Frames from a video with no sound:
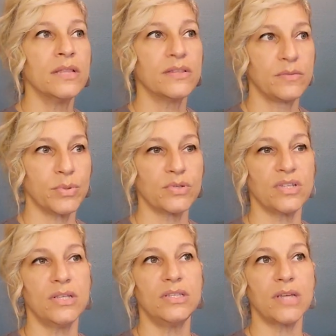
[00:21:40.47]
This
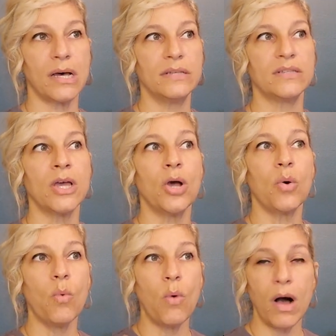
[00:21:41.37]
person does
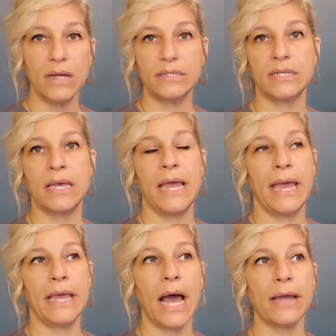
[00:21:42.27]
want
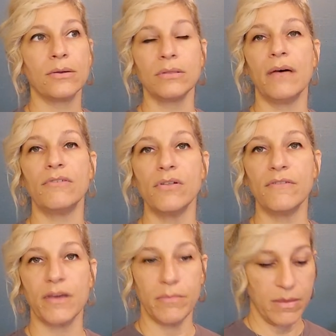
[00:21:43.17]
a higher level
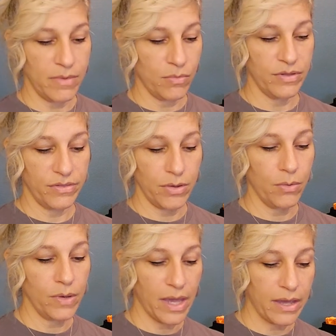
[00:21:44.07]
of commitment with you,
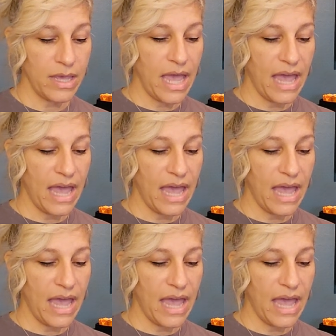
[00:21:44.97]
okay?